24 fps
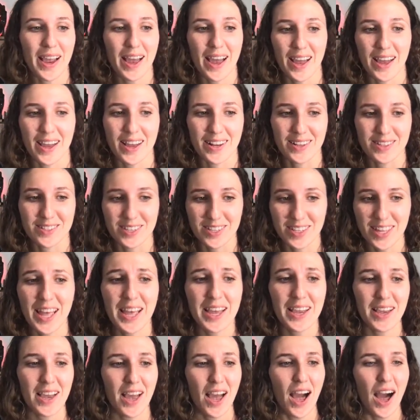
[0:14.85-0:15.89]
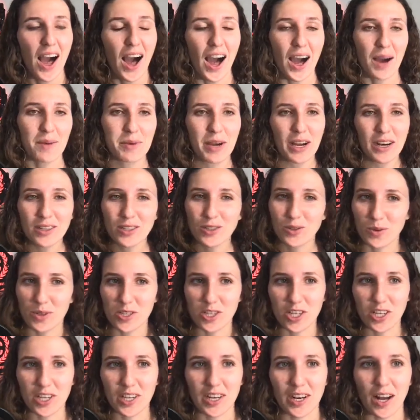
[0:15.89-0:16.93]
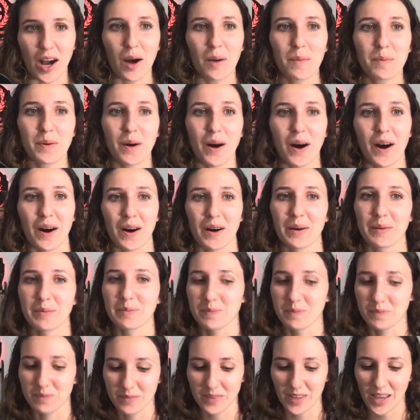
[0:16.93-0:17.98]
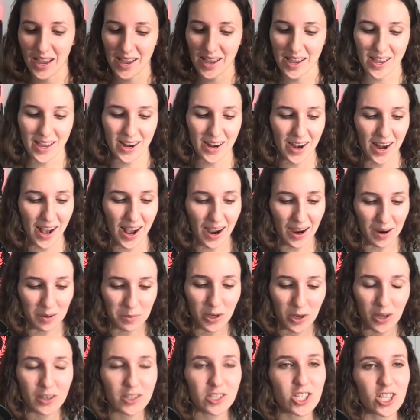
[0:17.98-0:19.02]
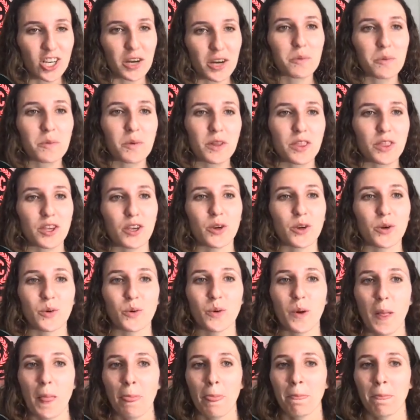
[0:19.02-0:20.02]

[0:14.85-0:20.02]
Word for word: And today I'm kind of switching it up and I'm going to share with you